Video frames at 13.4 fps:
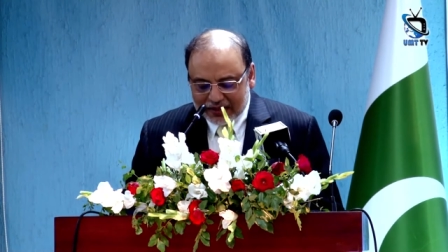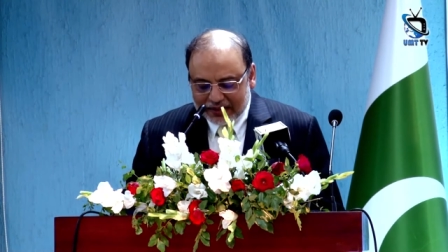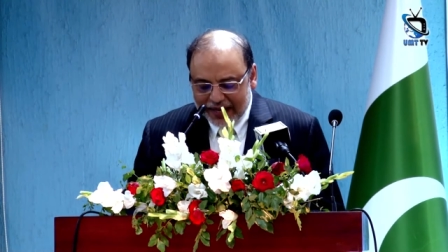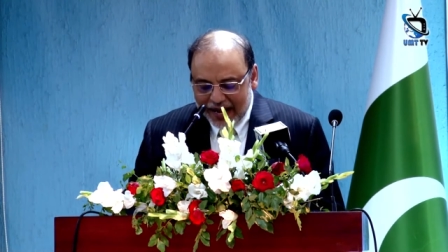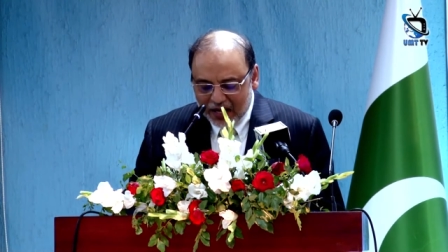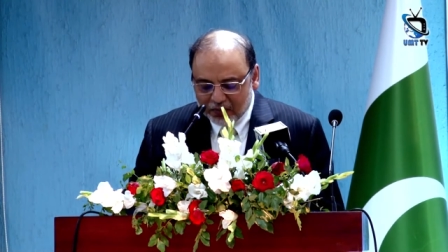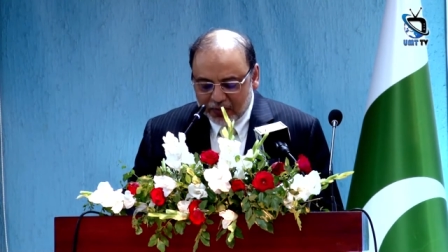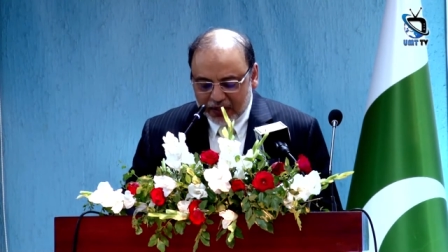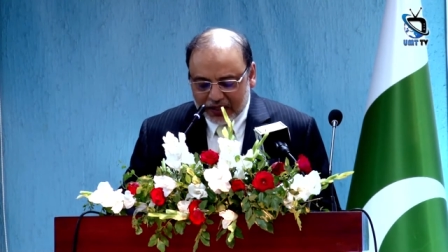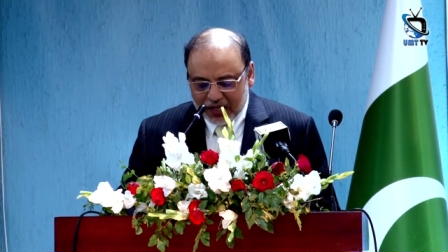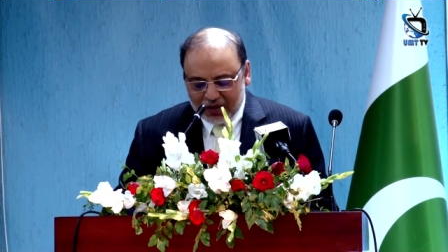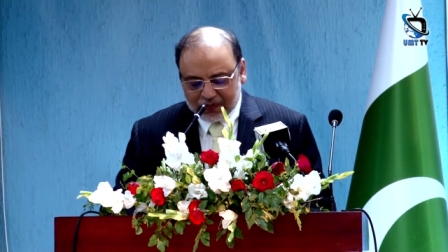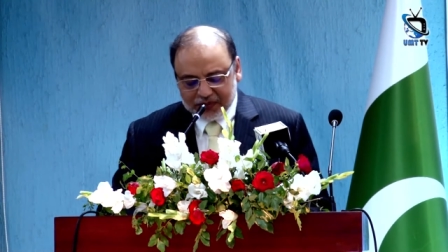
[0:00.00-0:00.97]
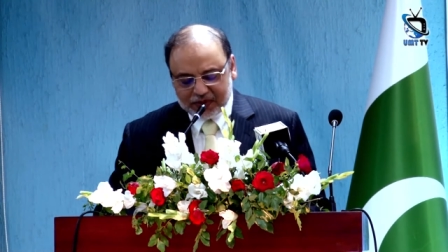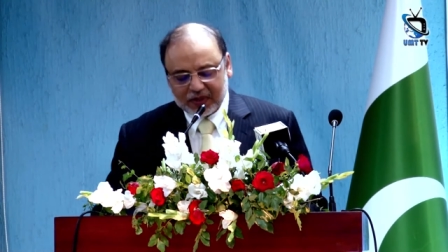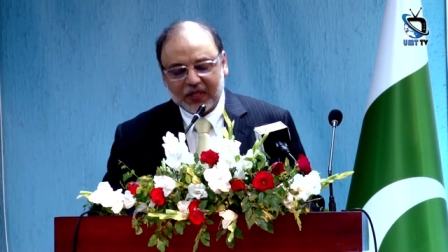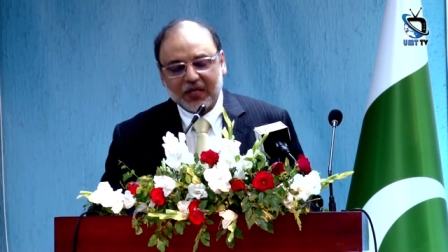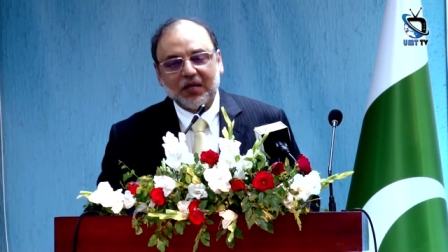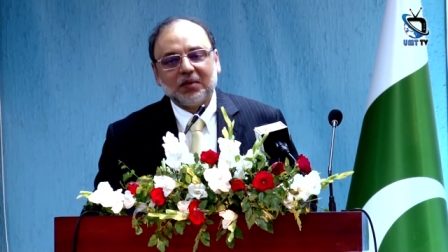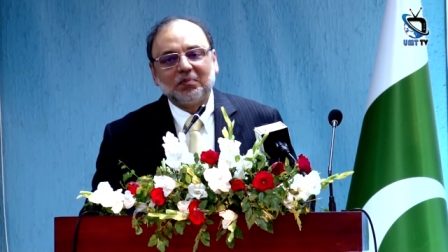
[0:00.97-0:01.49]
that becomes
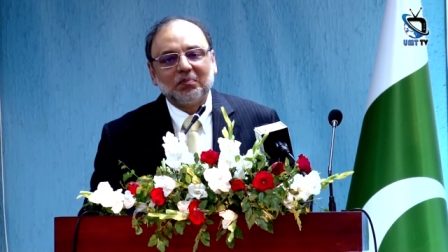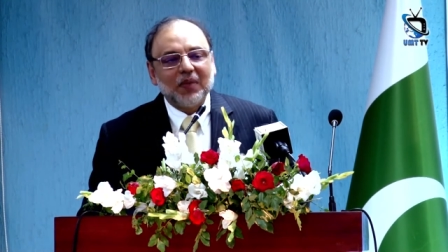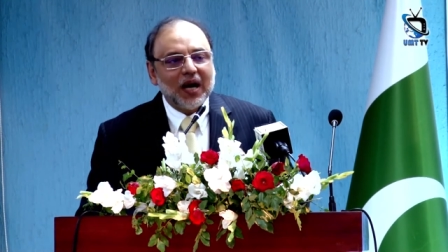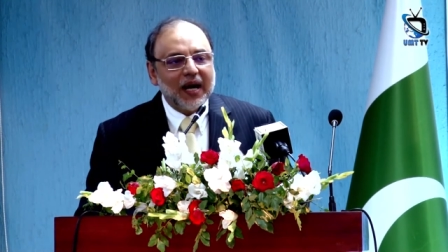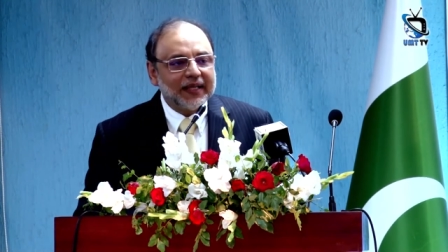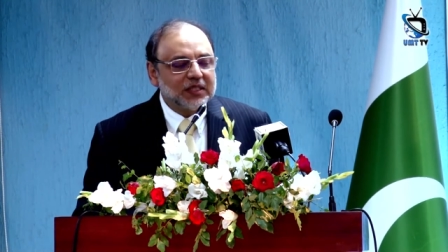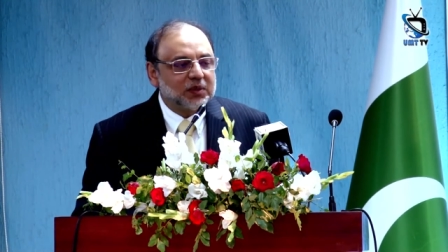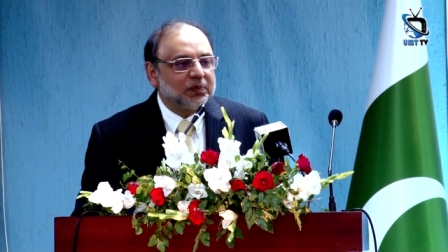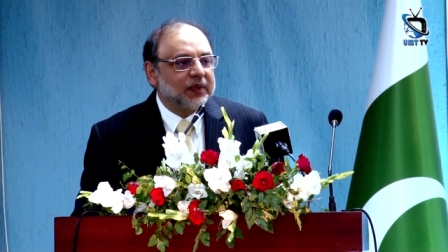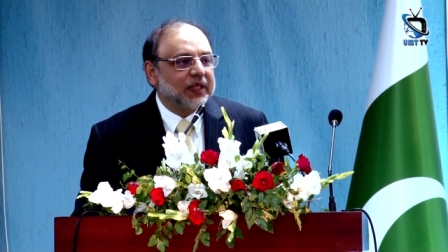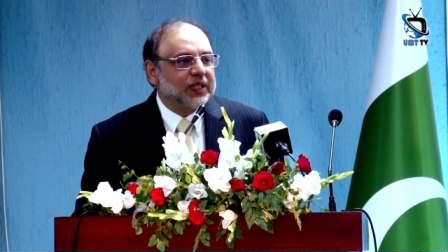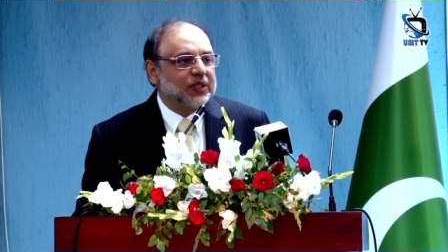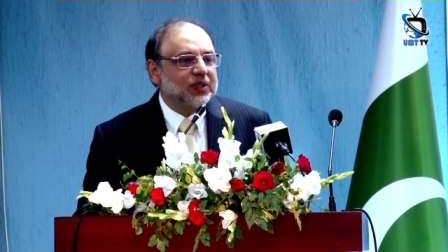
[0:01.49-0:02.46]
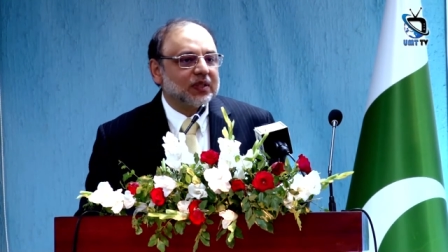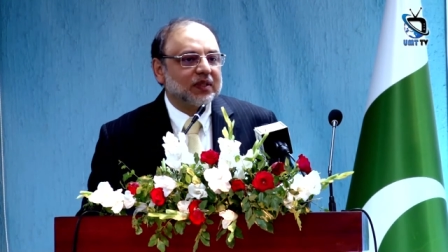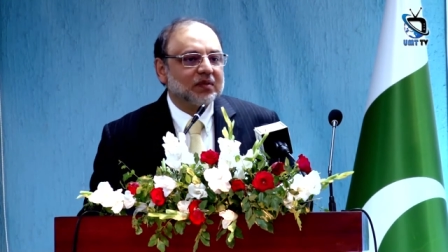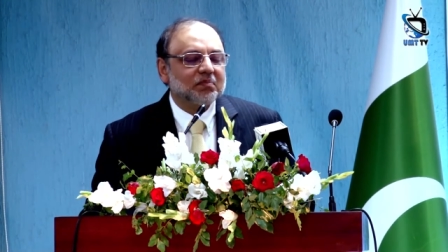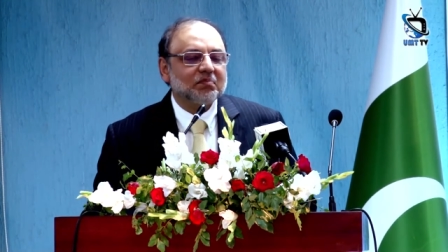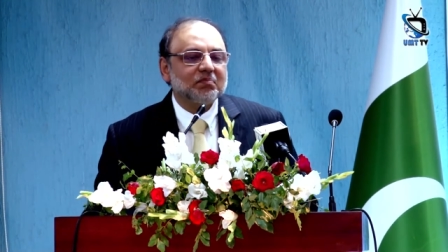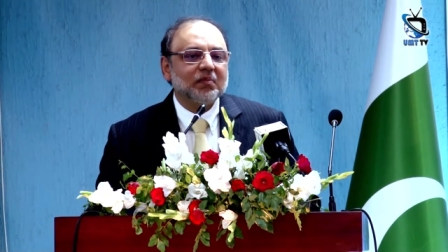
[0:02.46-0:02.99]
my
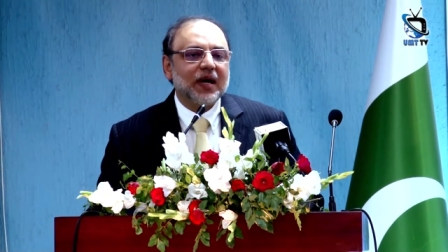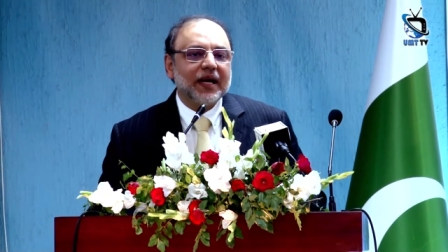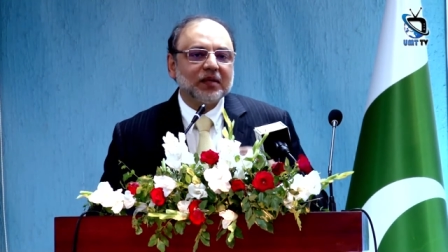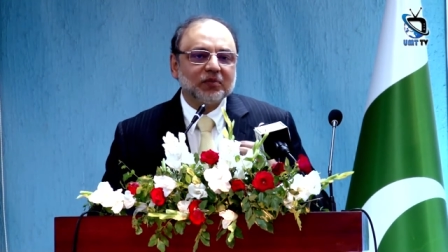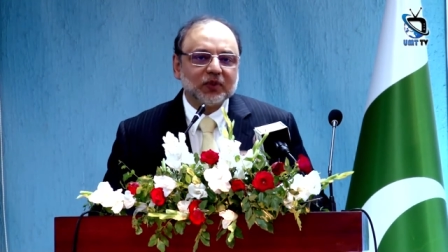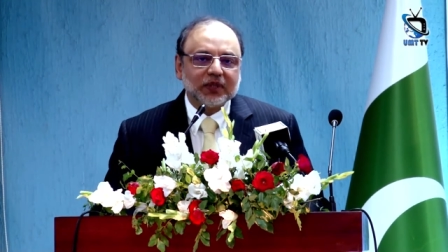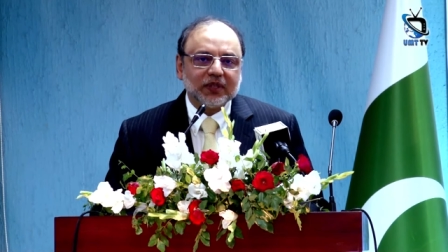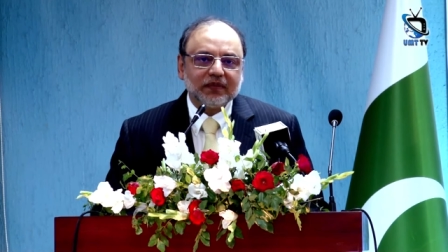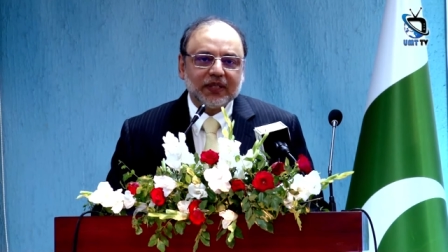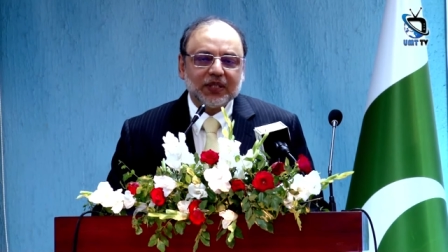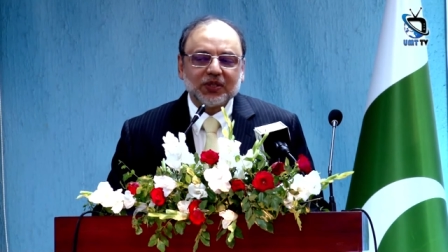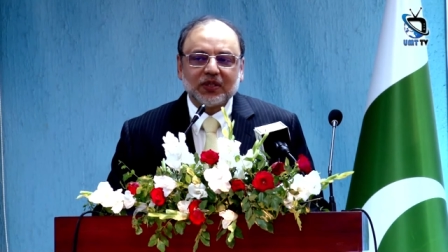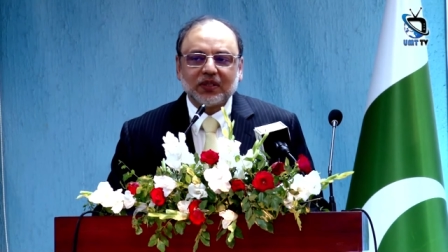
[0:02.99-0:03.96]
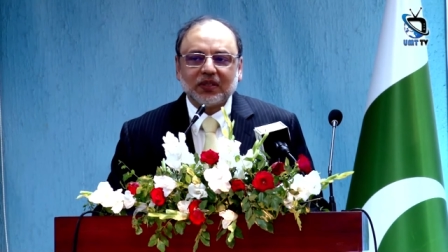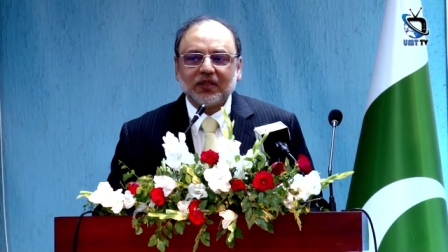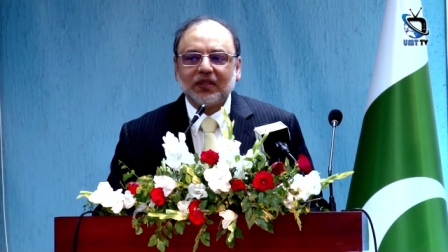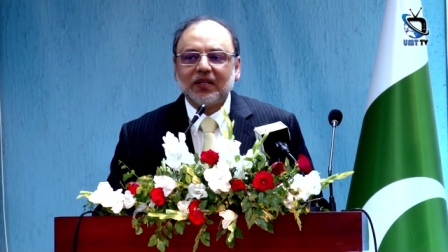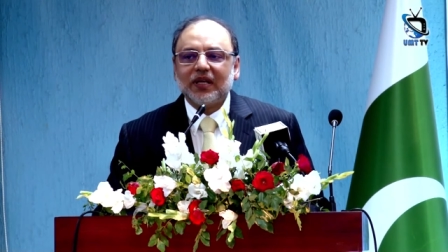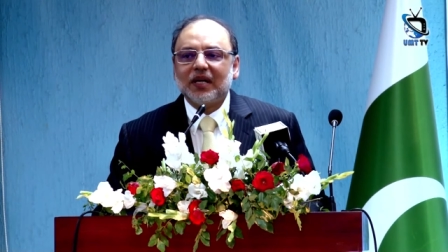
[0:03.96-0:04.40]
inspiration, my motivation,